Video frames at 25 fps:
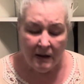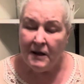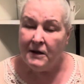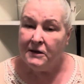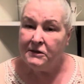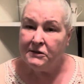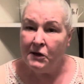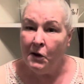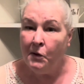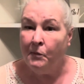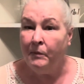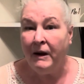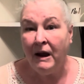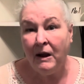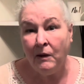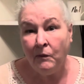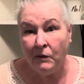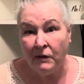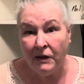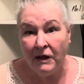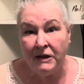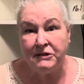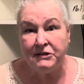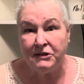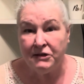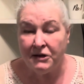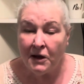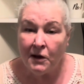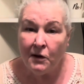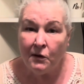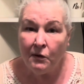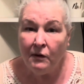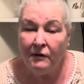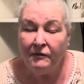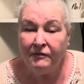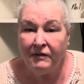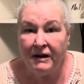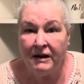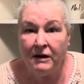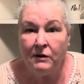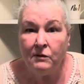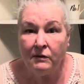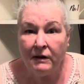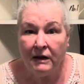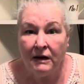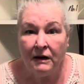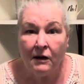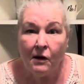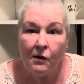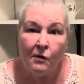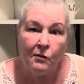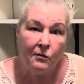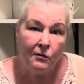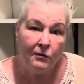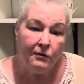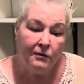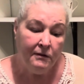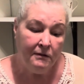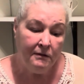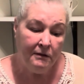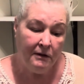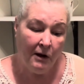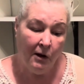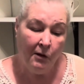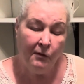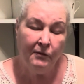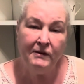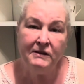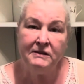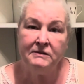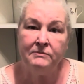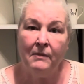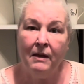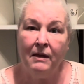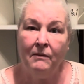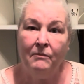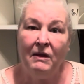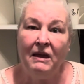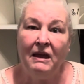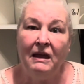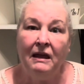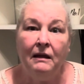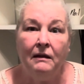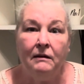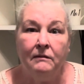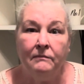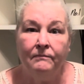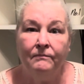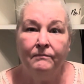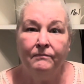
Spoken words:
So, but I will let you know if I don't get a cold, you know, this may be